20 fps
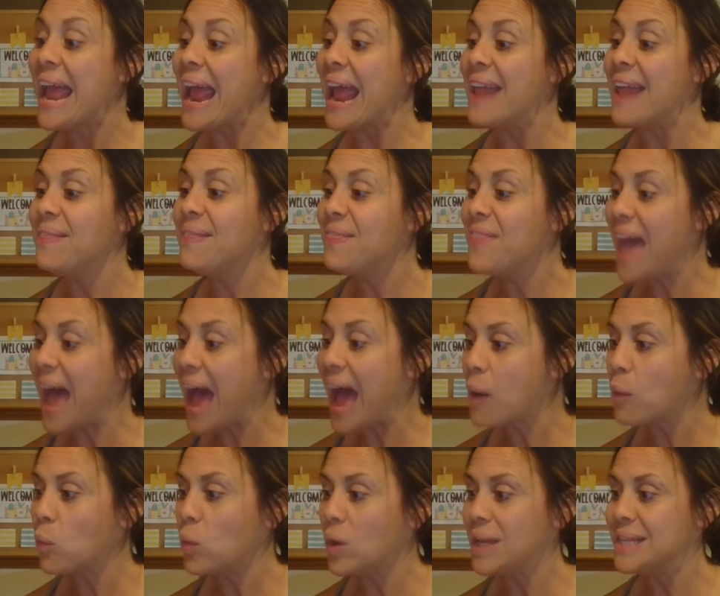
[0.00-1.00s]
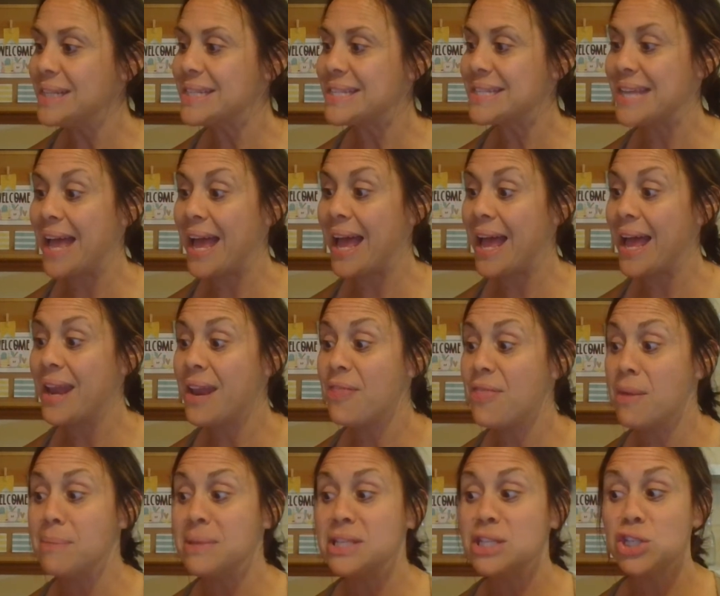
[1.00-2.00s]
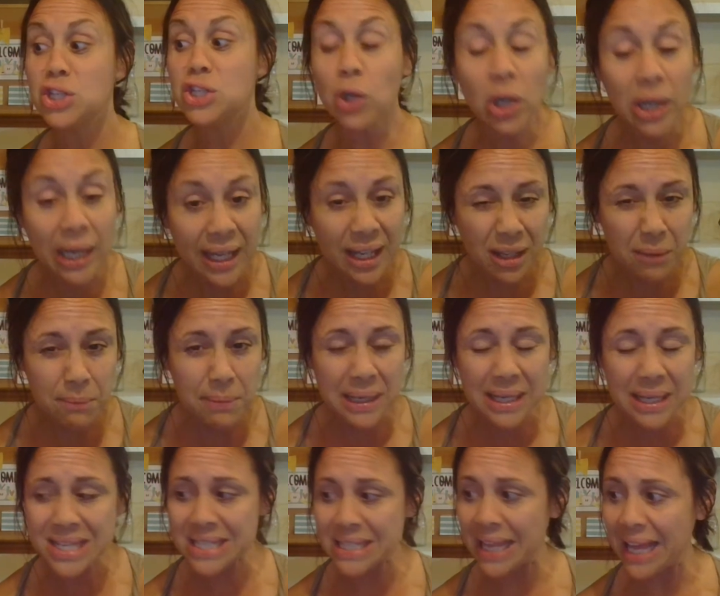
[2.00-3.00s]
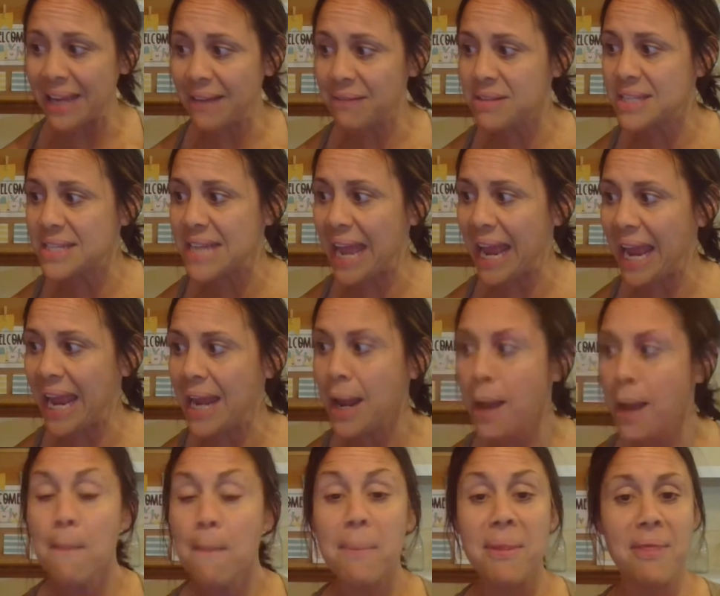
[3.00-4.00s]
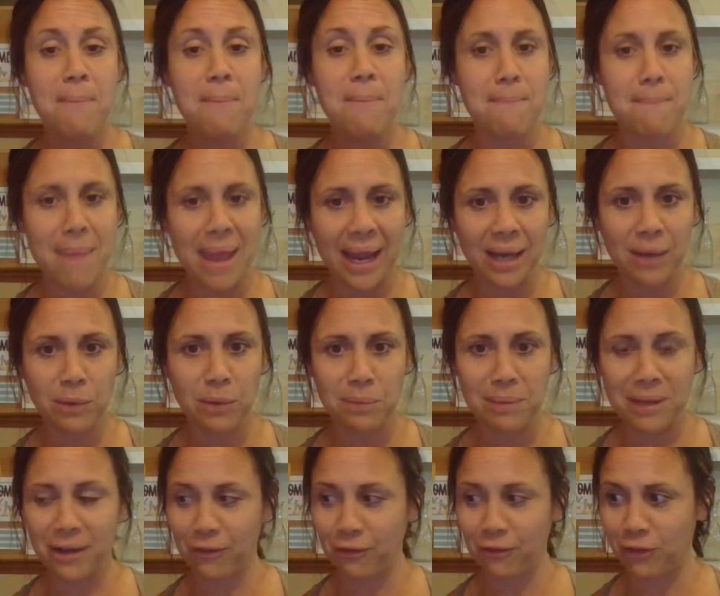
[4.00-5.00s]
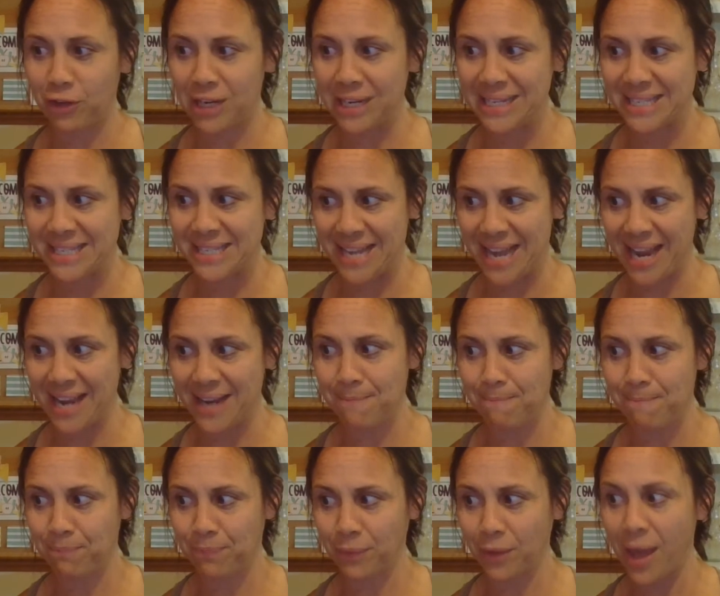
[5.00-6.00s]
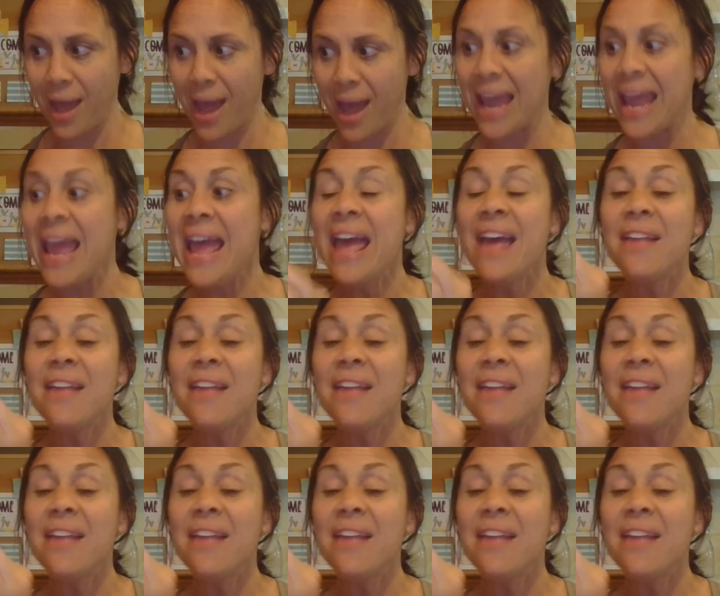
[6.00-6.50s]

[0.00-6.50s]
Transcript: And that one said that Missouri could be a slave state, but that Maine would be a free state. Okay.